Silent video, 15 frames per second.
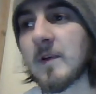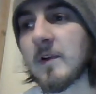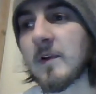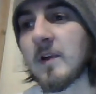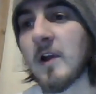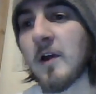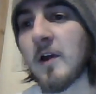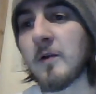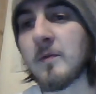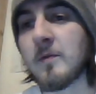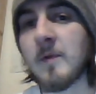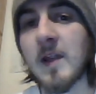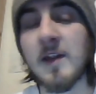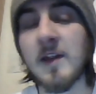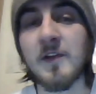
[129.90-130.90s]
you
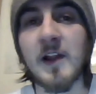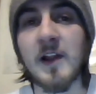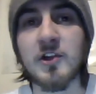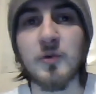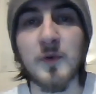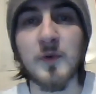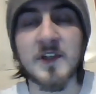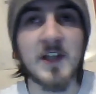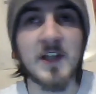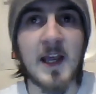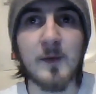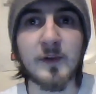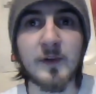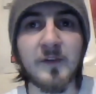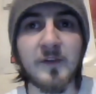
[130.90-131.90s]
know, Heath Ledger wasn't
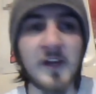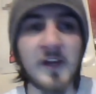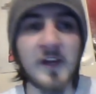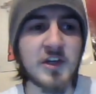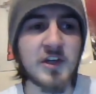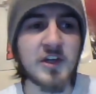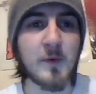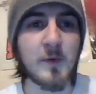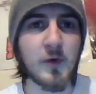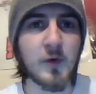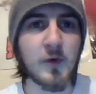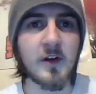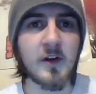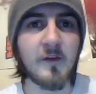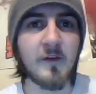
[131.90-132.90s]
able to finish it. We
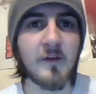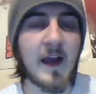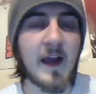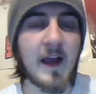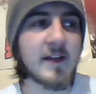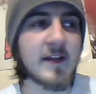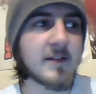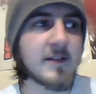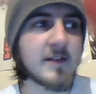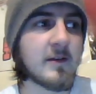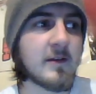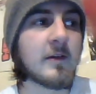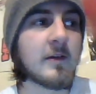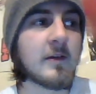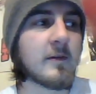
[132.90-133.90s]
wouldn't have had
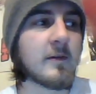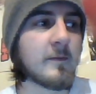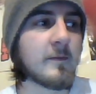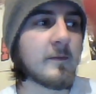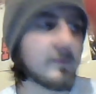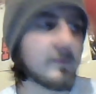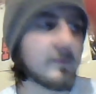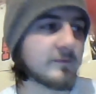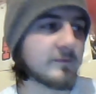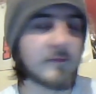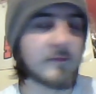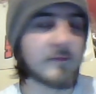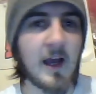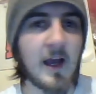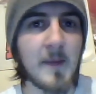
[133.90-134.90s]

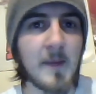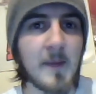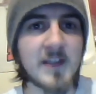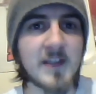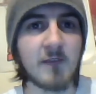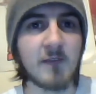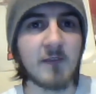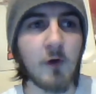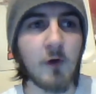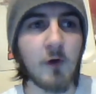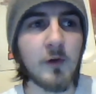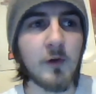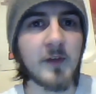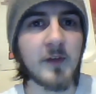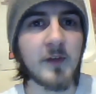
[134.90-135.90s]
that amazing
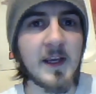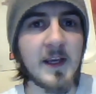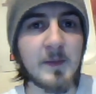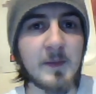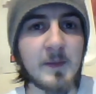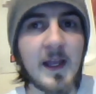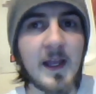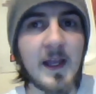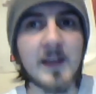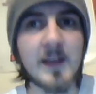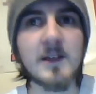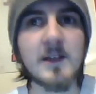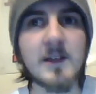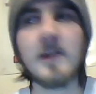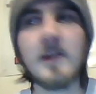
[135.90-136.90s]
role that he played.
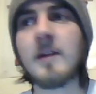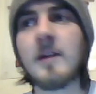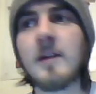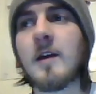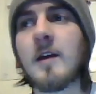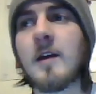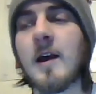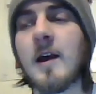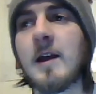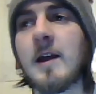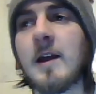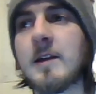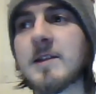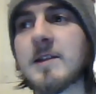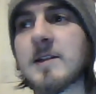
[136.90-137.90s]

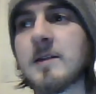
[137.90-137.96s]
And